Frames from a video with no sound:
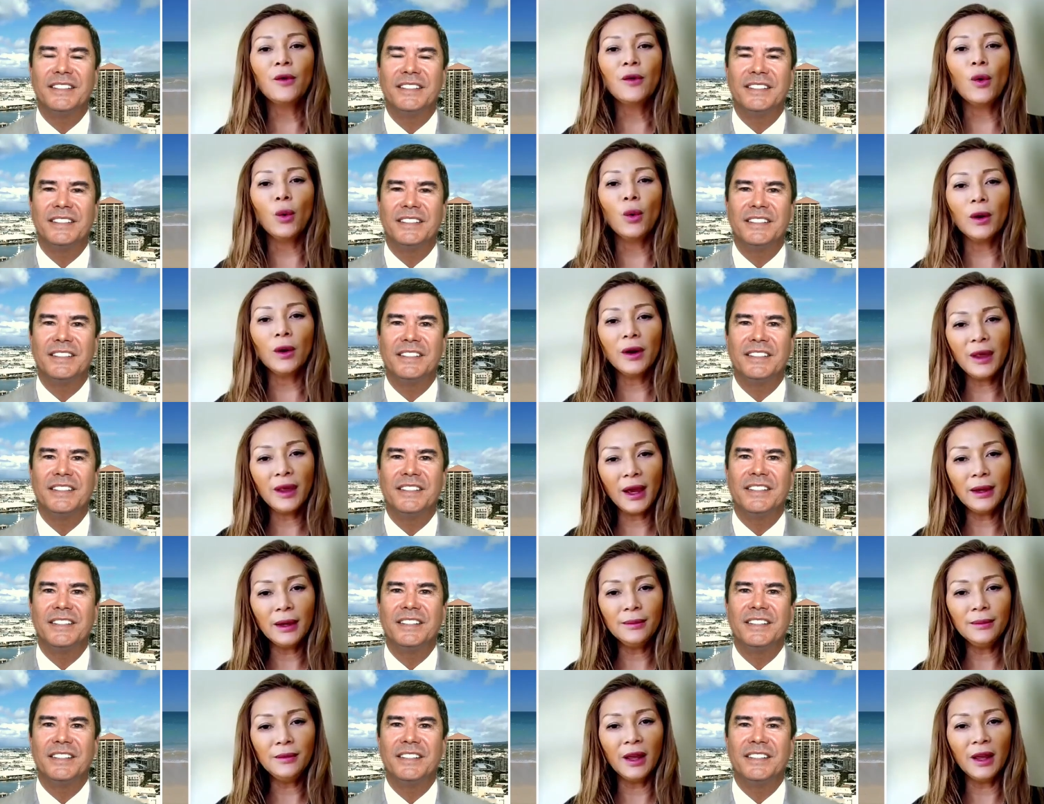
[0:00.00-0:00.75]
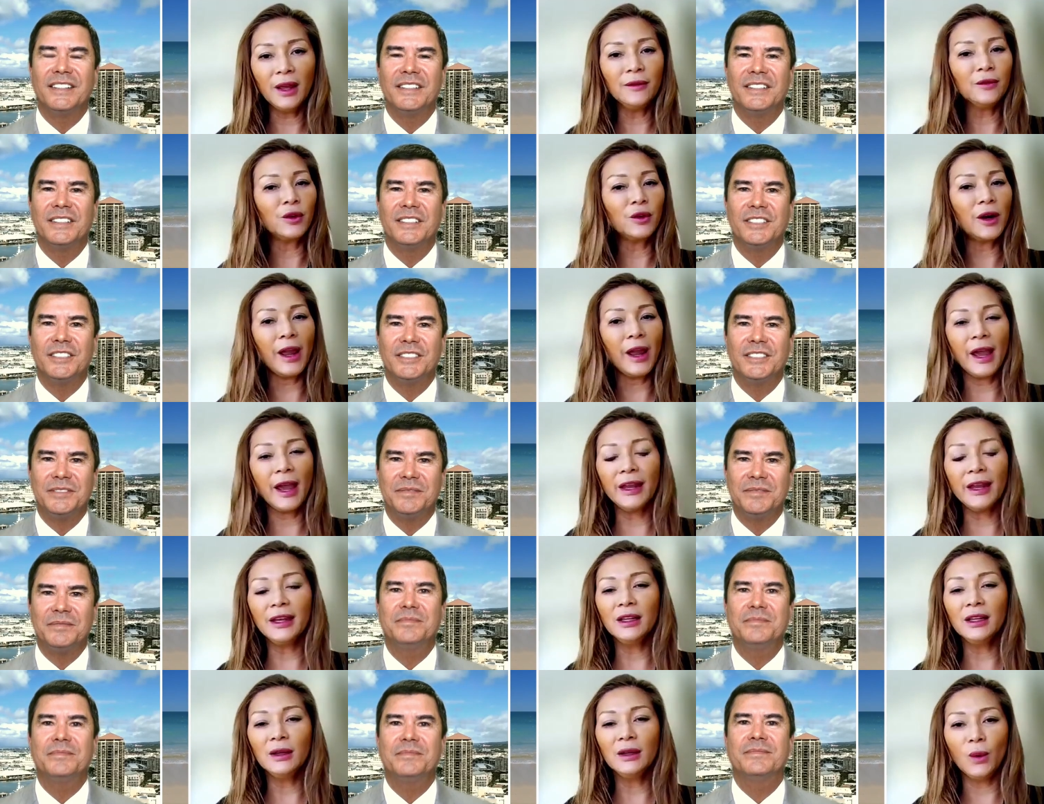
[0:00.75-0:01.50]
Speaker 1: for them and for
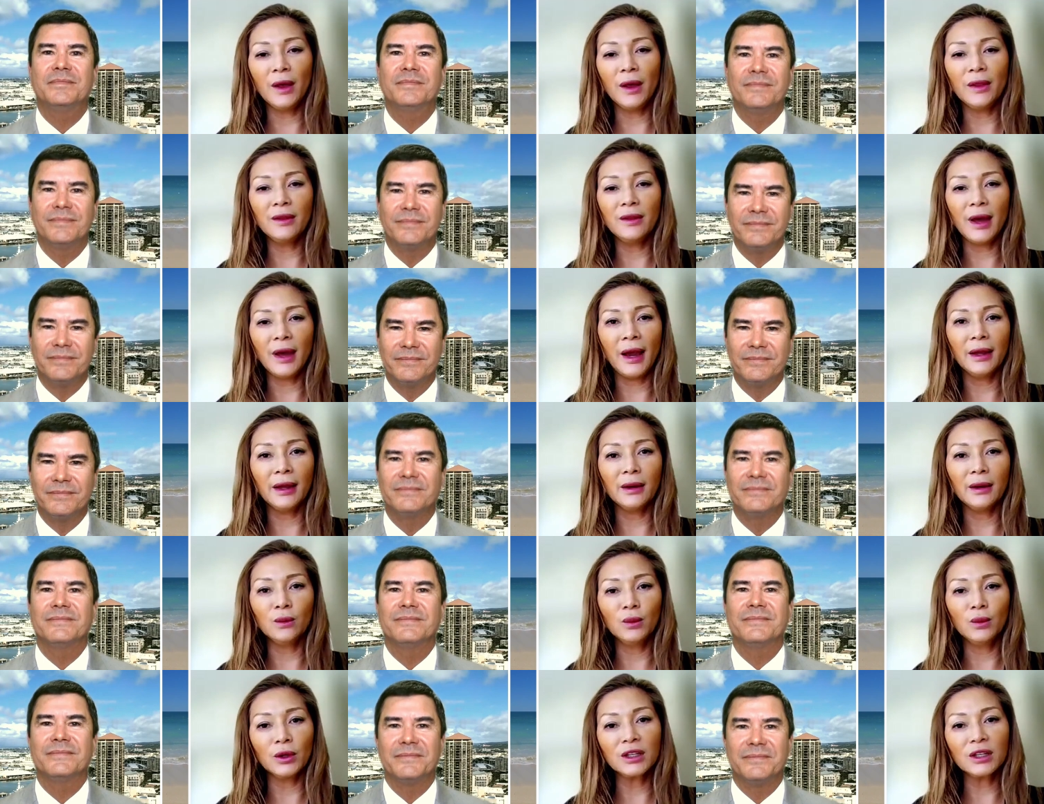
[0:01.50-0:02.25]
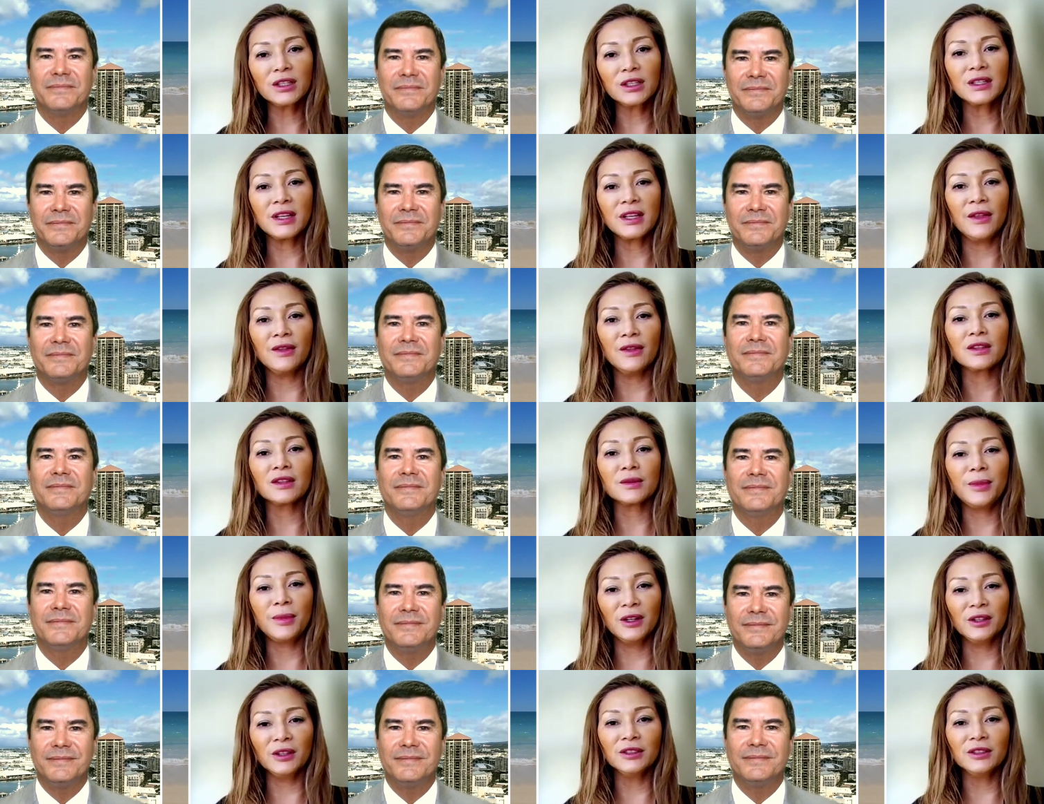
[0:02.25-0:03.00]
anyone that works in the
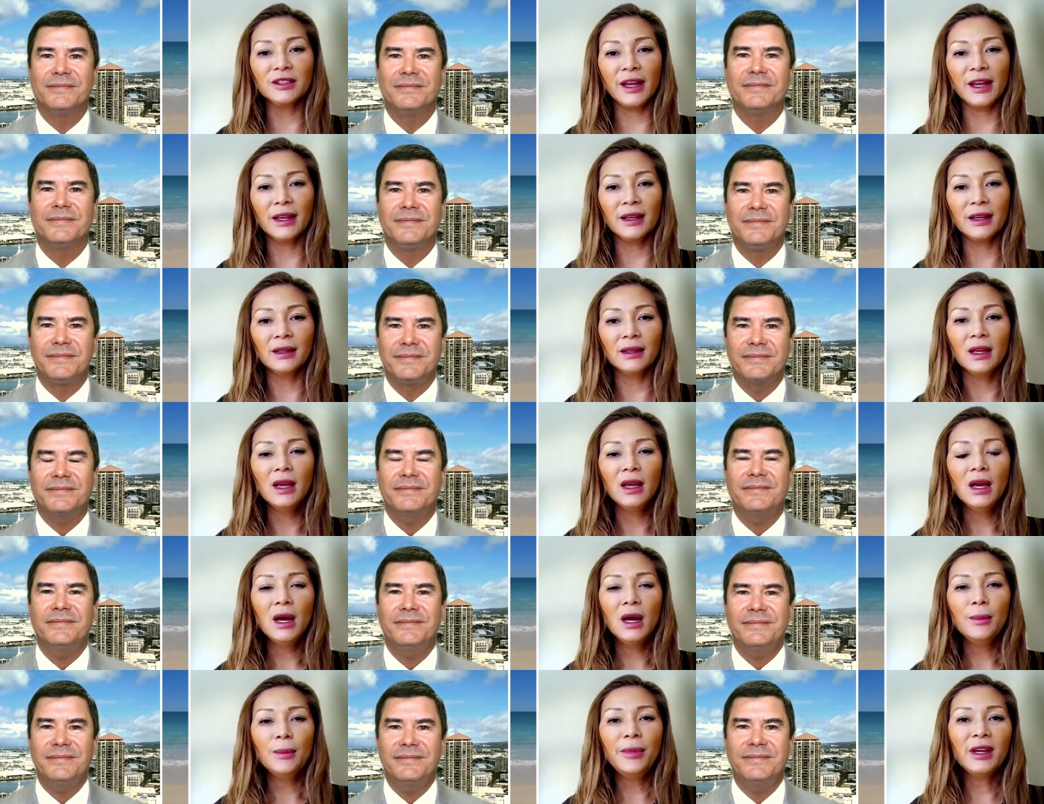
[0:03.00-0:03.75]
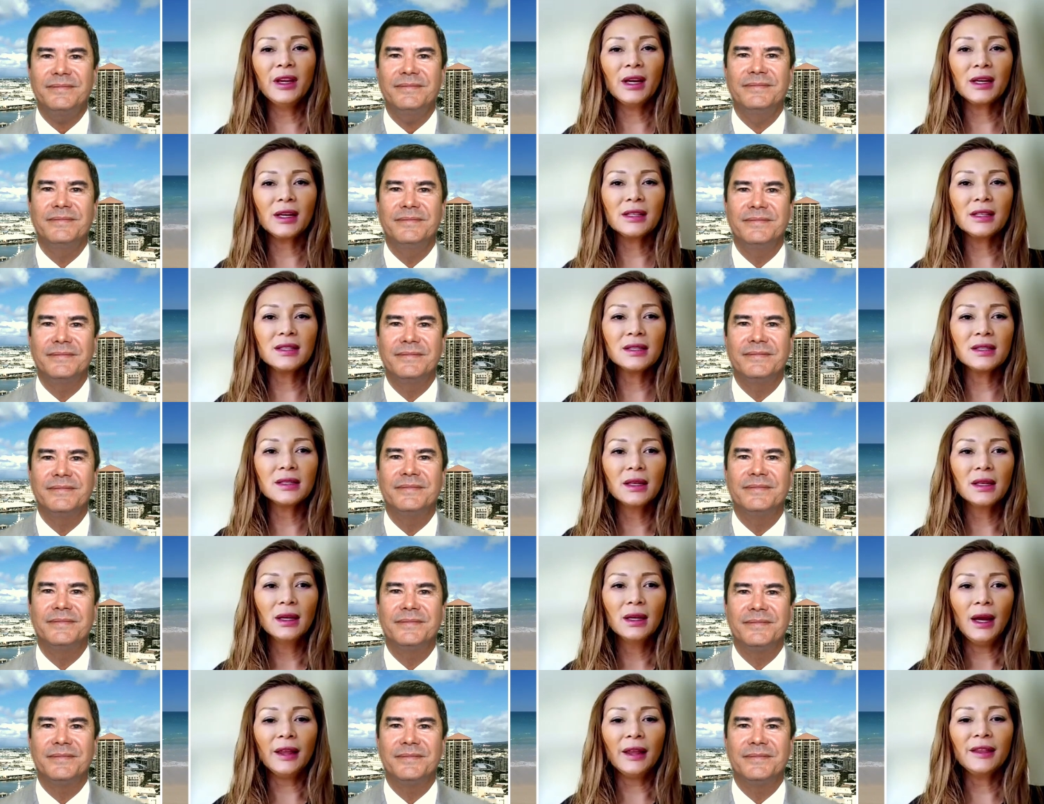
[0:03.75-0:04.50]
building. Because
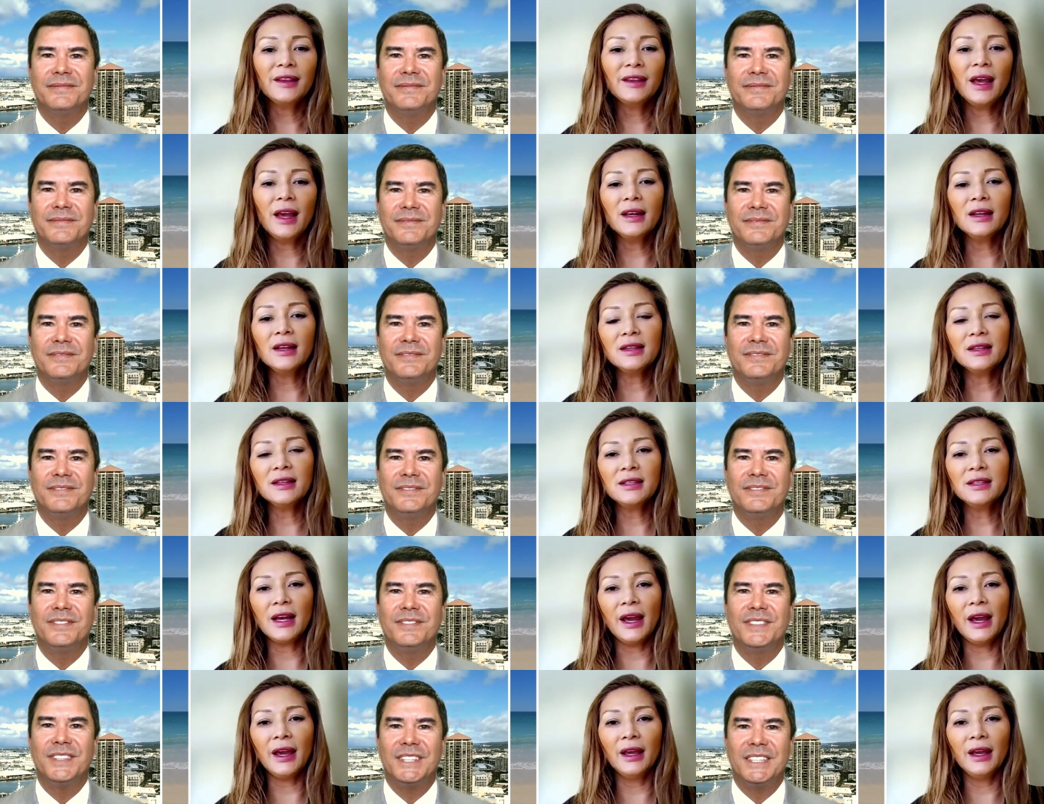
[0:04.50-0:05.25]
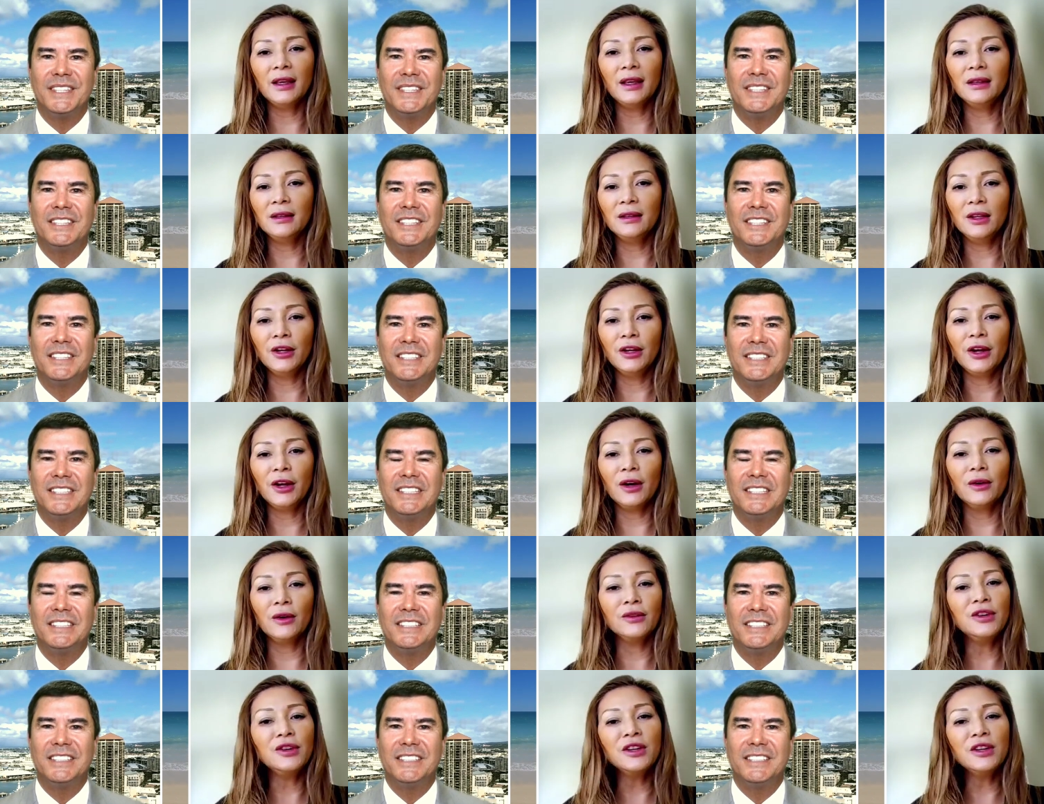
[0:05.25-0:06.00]
at the end of the day, you
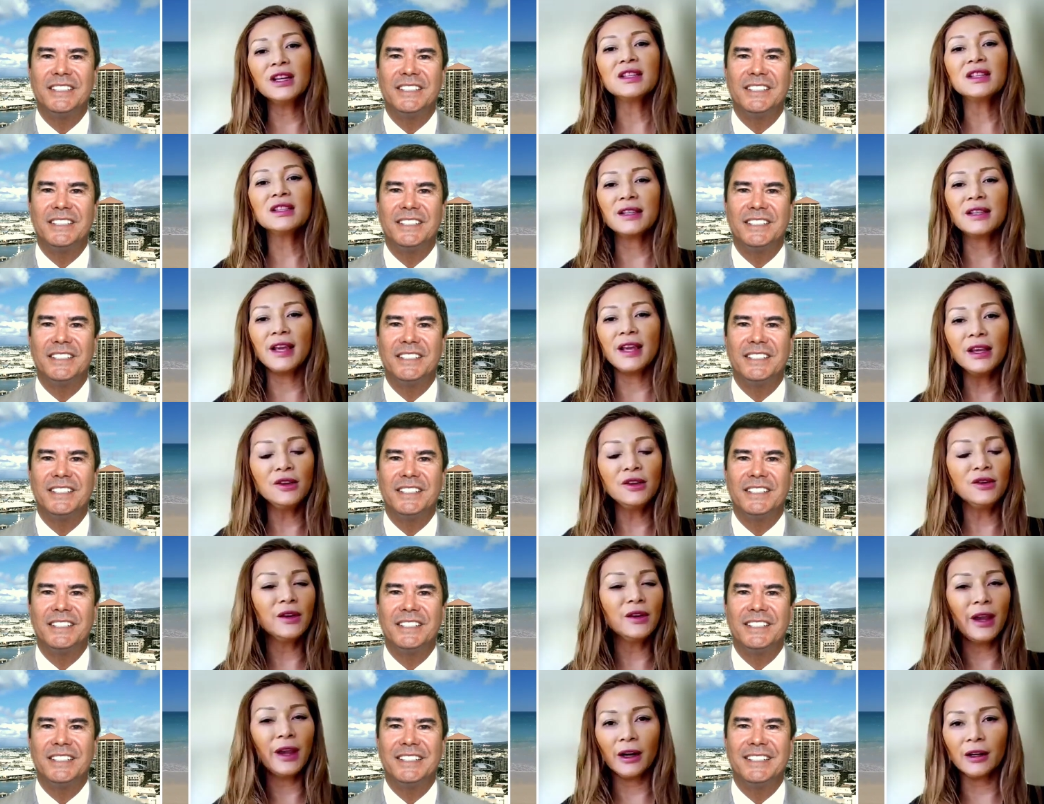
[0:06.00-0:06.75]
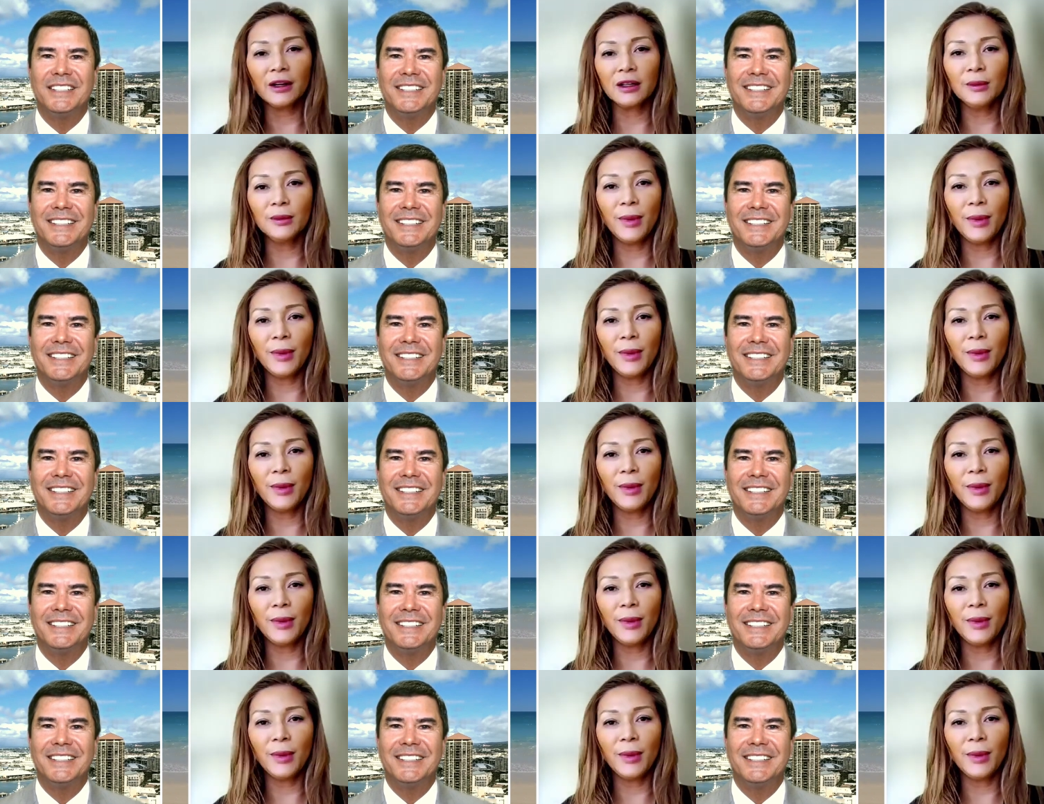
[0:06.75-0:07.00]
know, you can say you care